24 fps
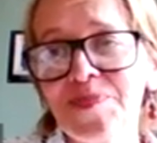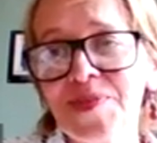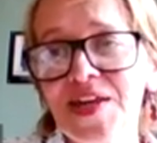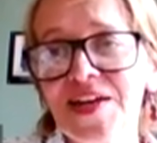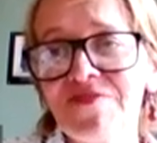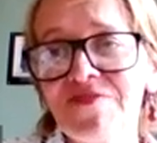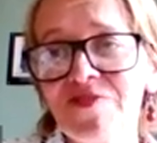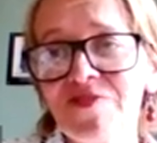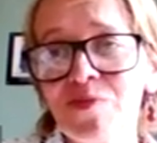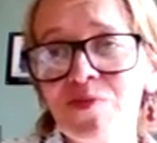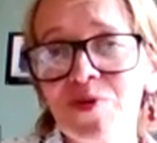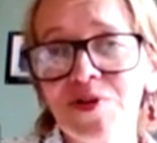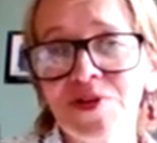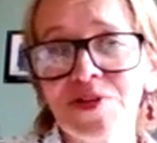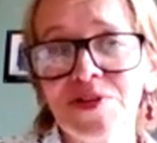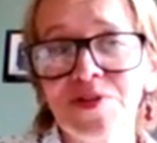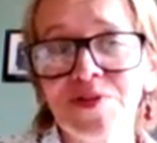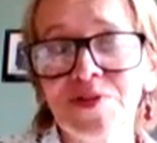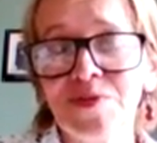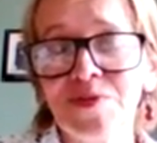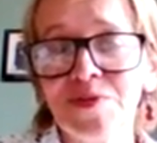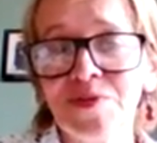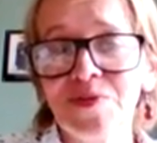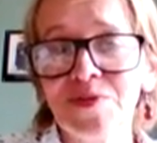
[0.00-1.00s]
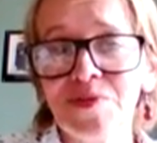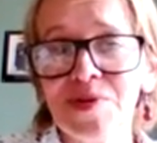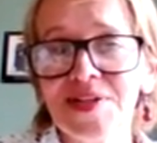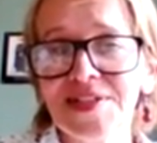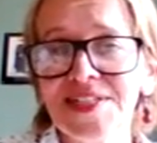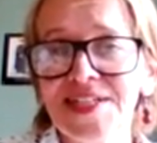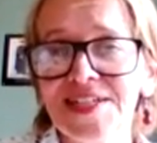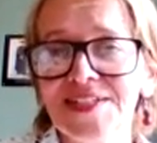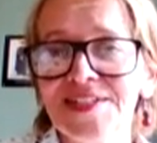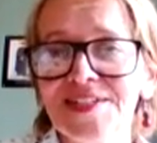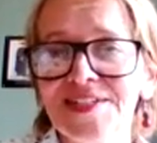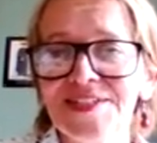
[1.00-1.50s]
everyone who
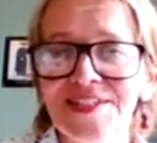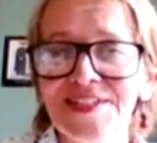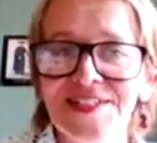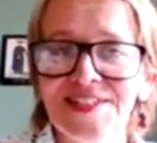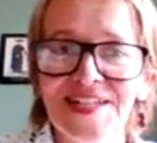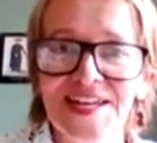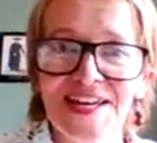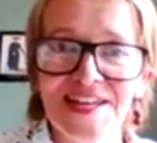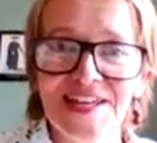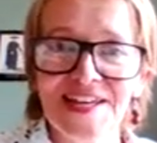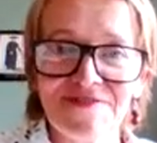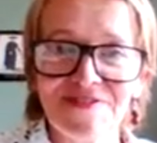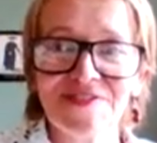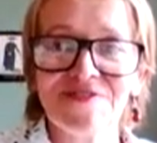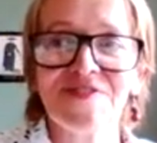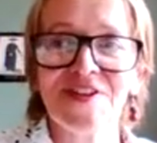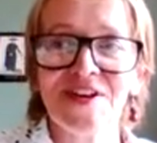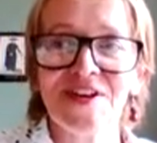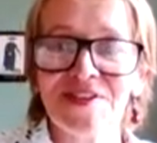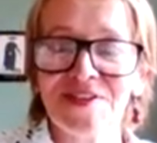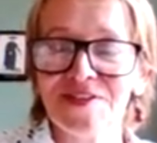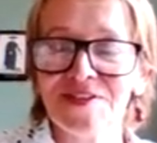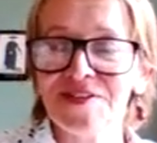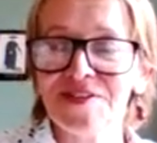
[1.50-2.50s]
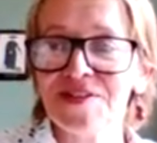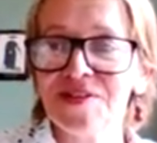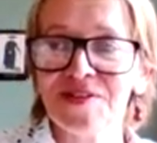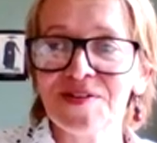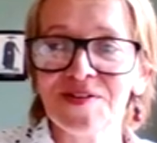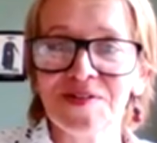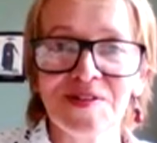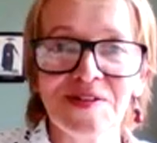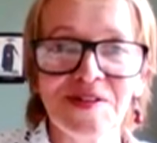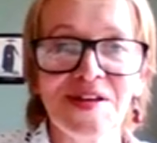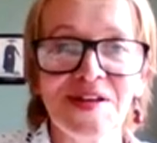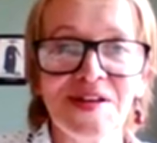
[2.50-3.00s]
attended today for the fact that
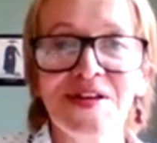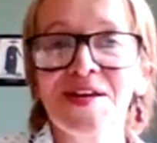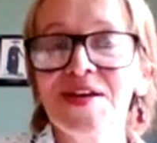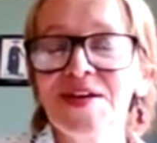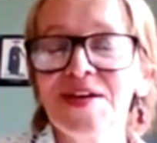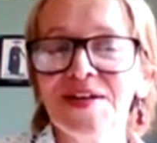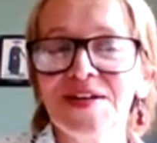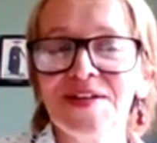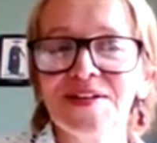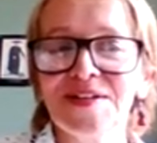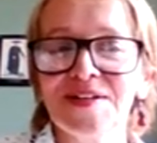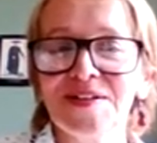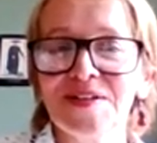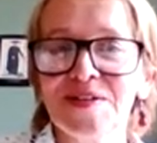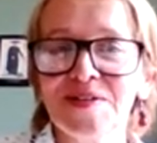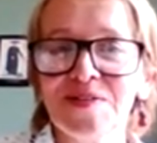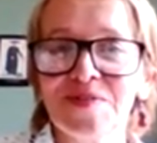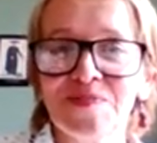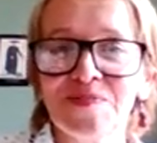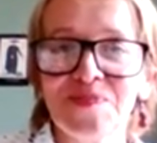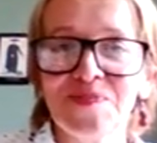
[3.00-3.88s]
I